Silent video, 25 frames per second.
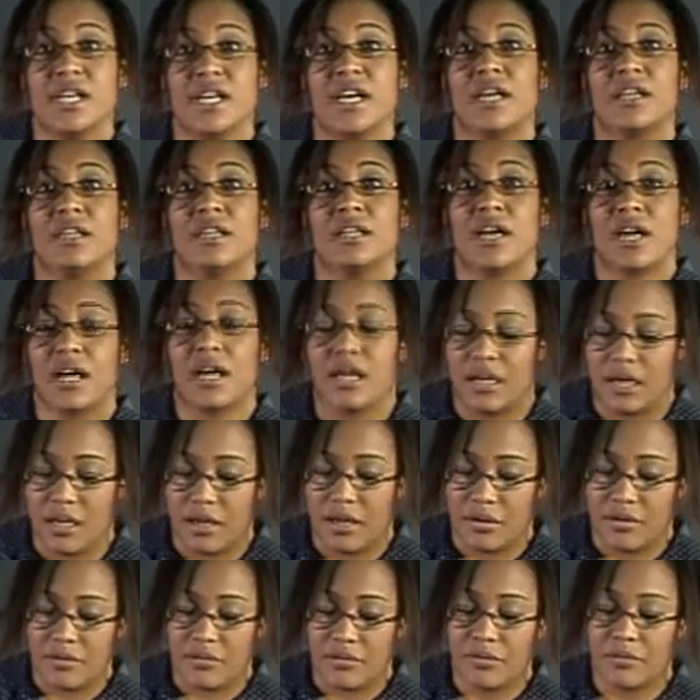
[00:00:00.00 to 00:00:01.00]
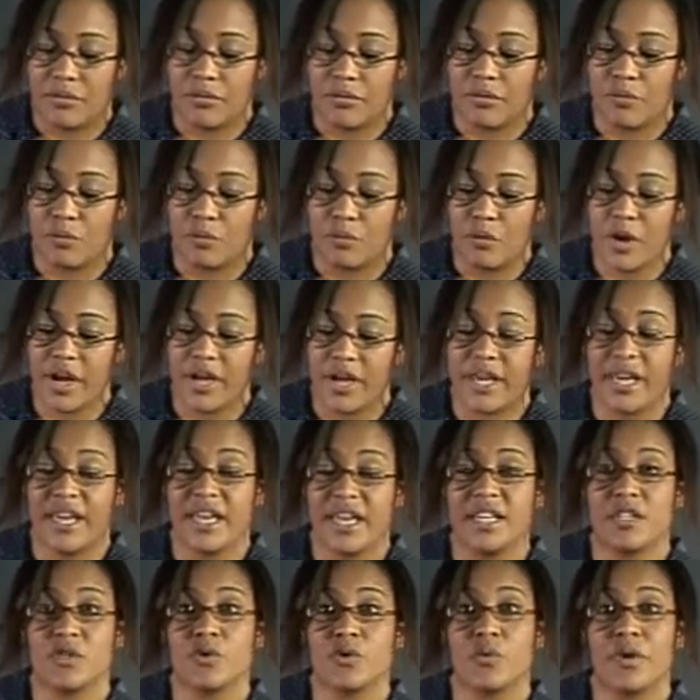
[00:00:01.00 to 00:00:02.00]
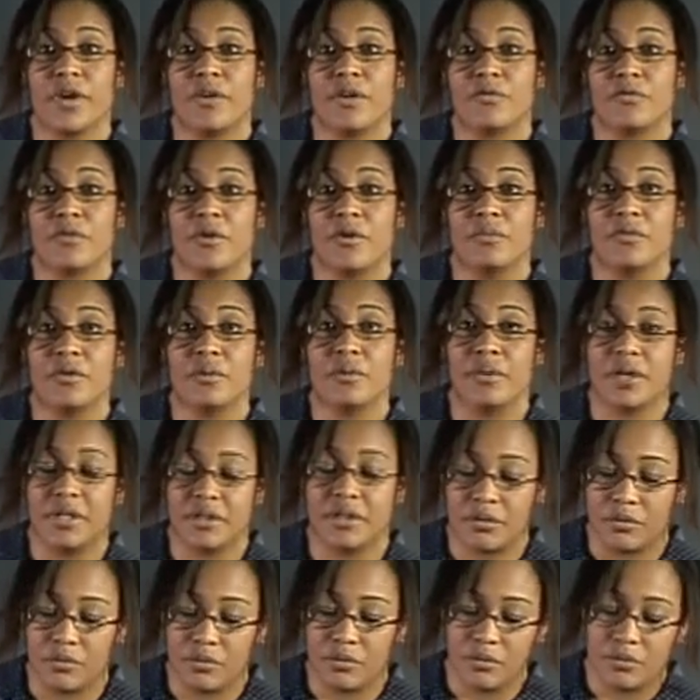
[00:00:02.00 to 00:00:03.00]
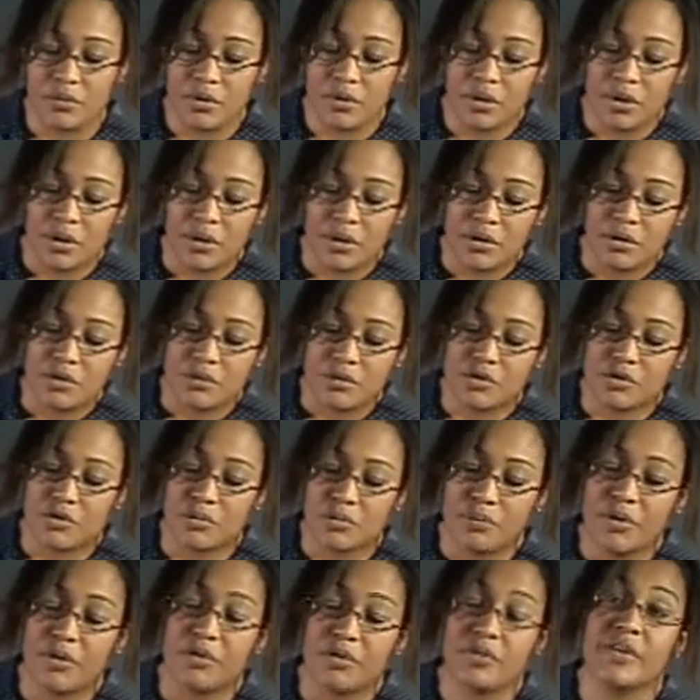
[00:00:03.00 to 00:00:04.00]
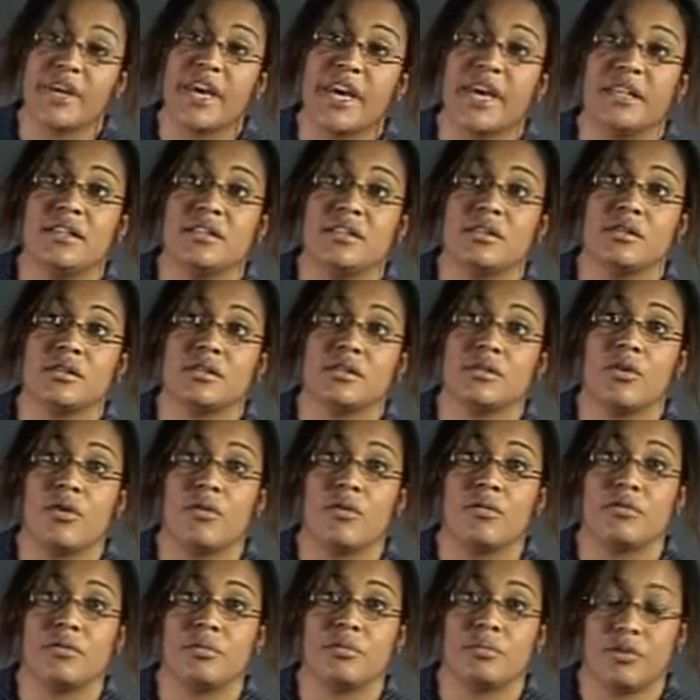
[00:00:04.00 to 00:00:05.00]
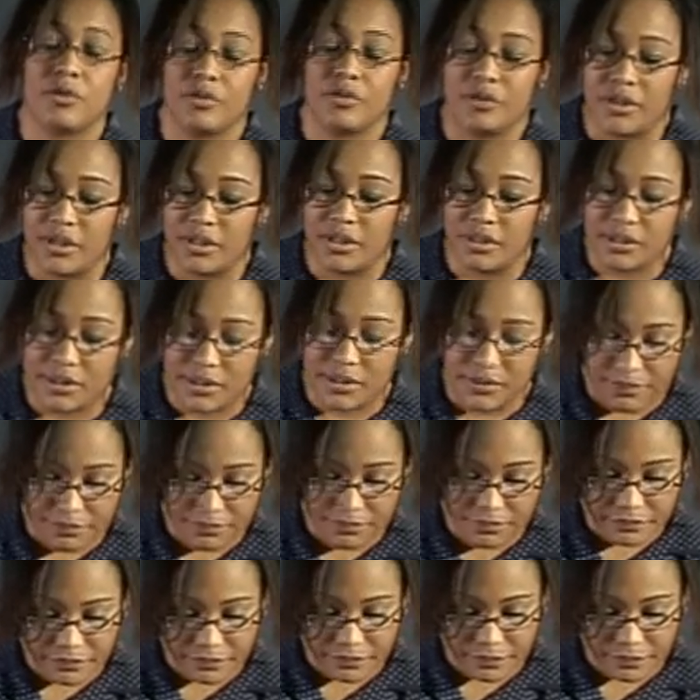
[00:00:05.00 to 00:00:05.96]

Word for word: turn colour, working its way from the middle to both ends of the product.